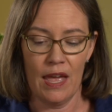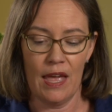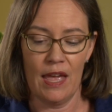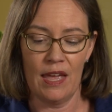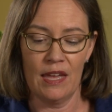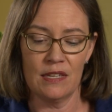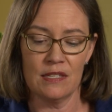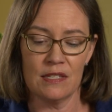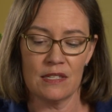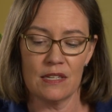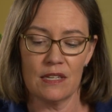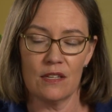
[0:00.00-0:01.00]

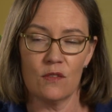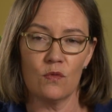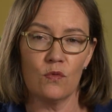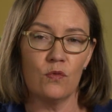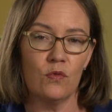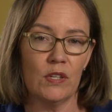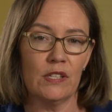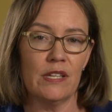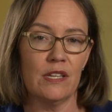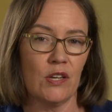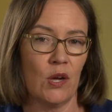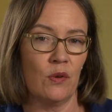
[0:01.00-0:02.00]
and
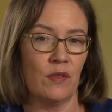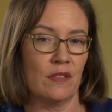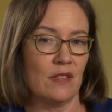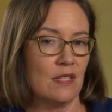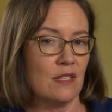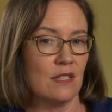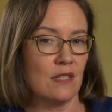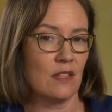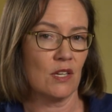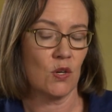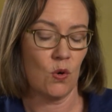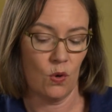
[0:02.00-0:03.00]
really know that this is at
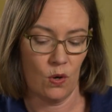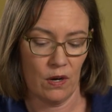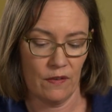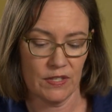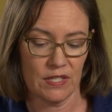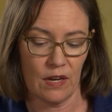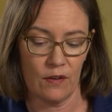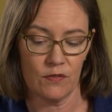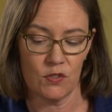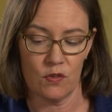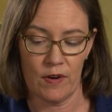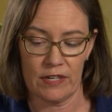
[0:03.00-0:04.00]
the core of
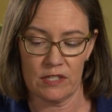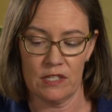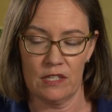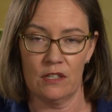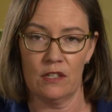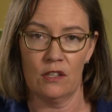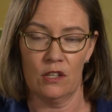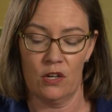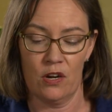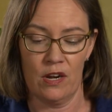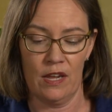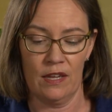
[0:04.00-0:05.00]
self-directed
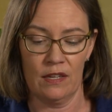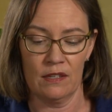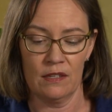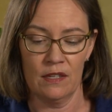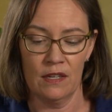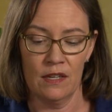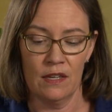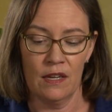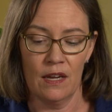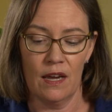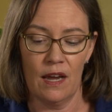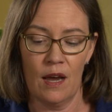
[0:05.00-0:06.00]
learning.
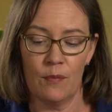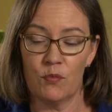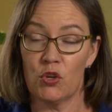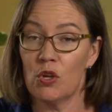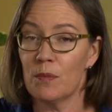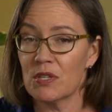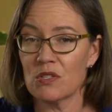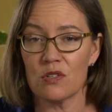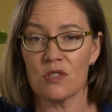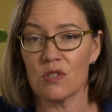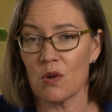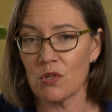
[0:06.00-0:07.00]
Humans are
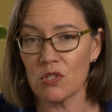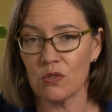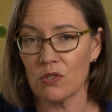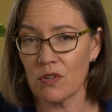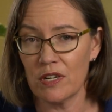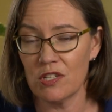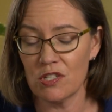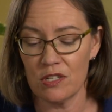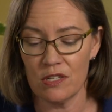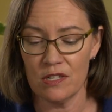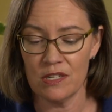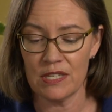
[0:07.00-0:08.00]
social
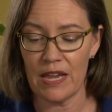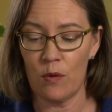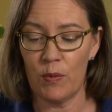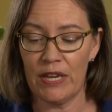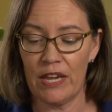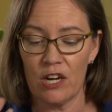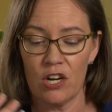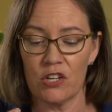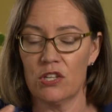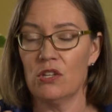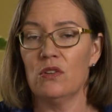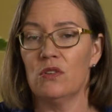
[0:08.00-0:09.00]
creatures, and we get our
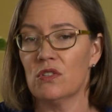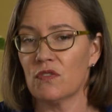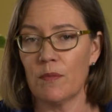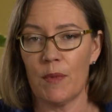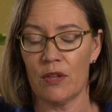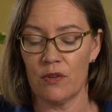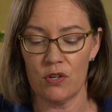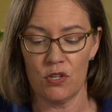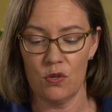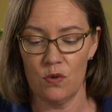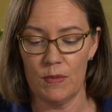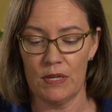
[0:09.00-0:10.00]
cues from other
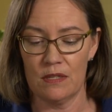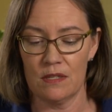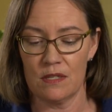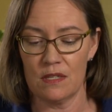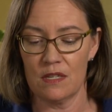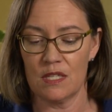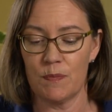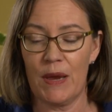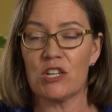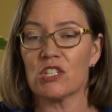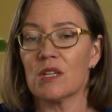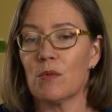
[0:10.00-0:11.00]
humans,
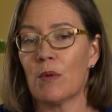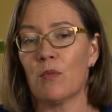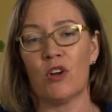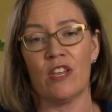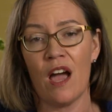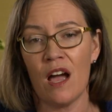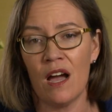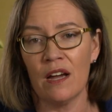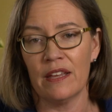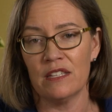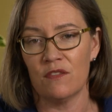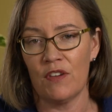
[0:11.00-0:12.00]
especially when we're young
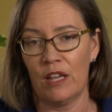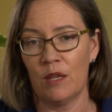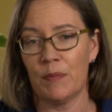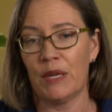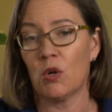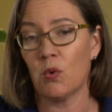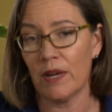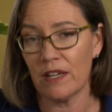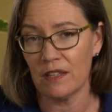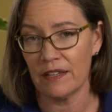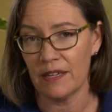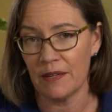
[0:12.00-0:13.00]
and developing
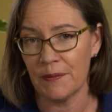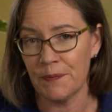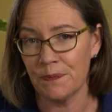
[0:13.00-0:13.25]
quickly.